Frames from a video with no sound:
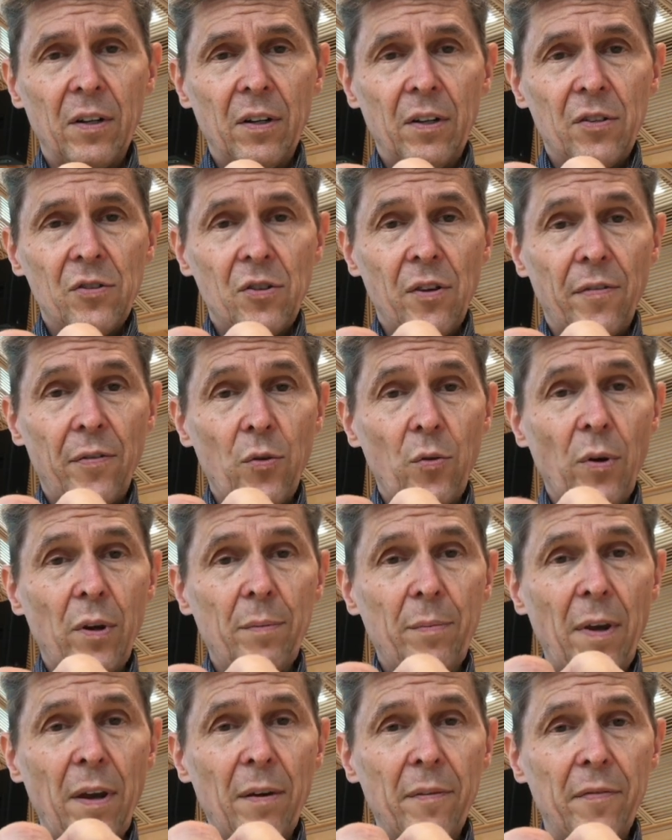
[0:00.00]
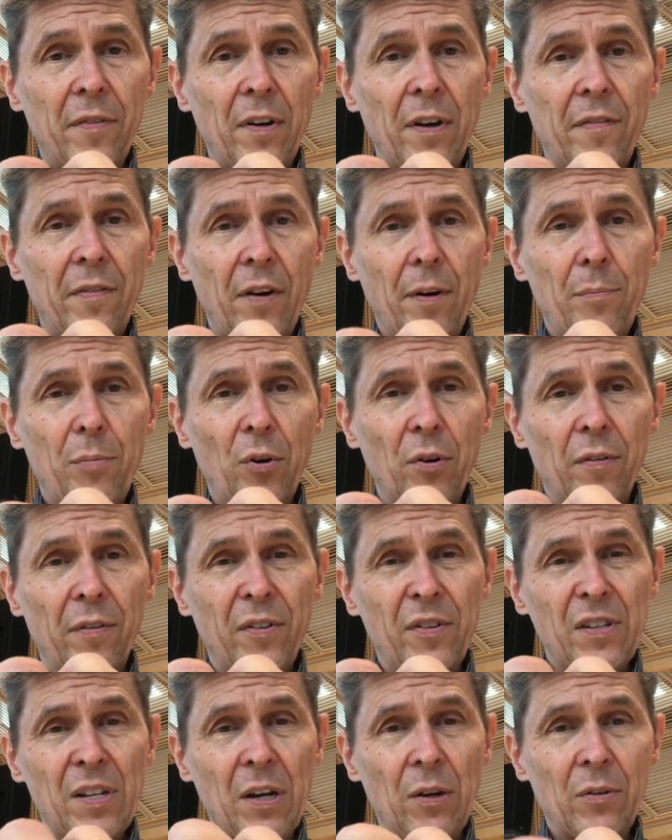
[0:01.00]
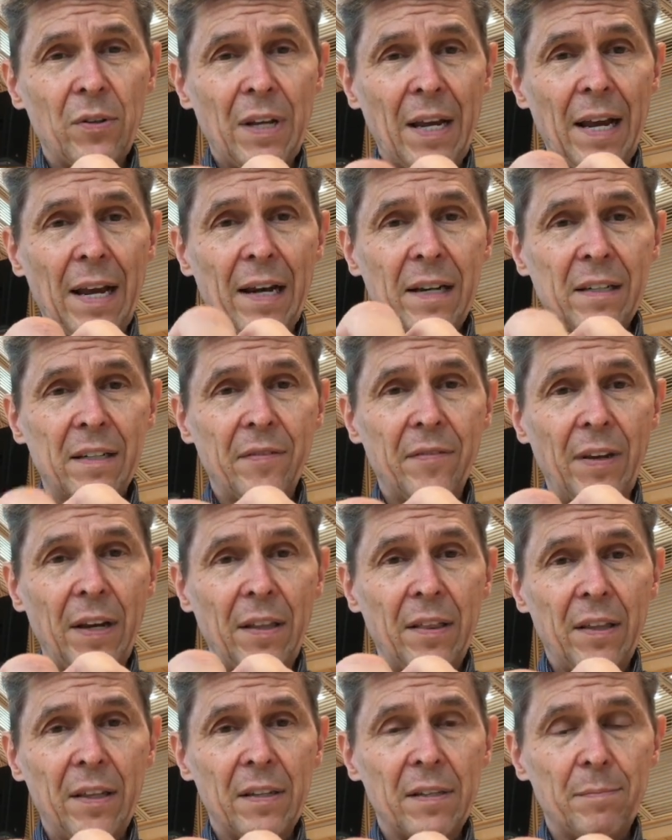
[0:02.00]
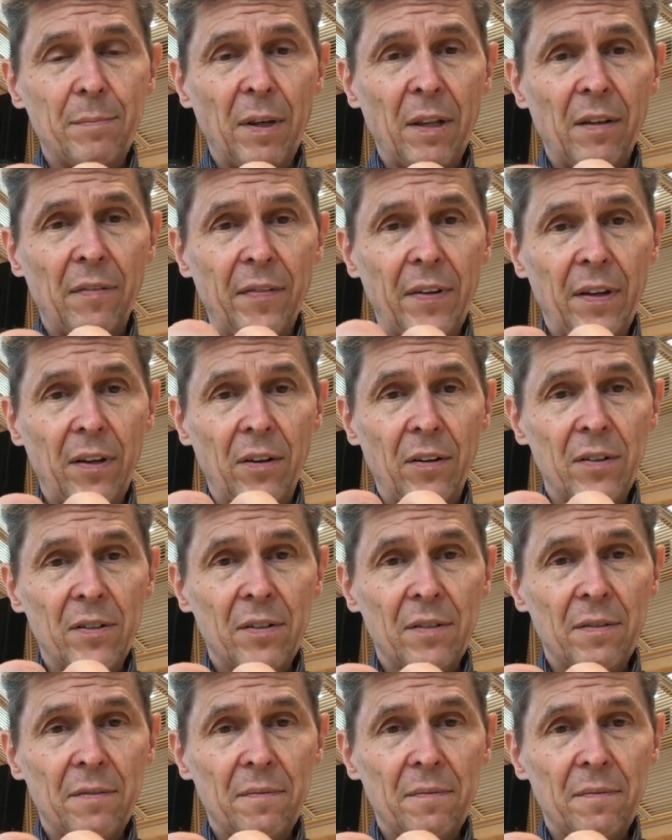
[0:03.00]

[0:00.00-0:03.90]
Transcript: So if you want to make a very, very beautiful sound, activate these middle fingers.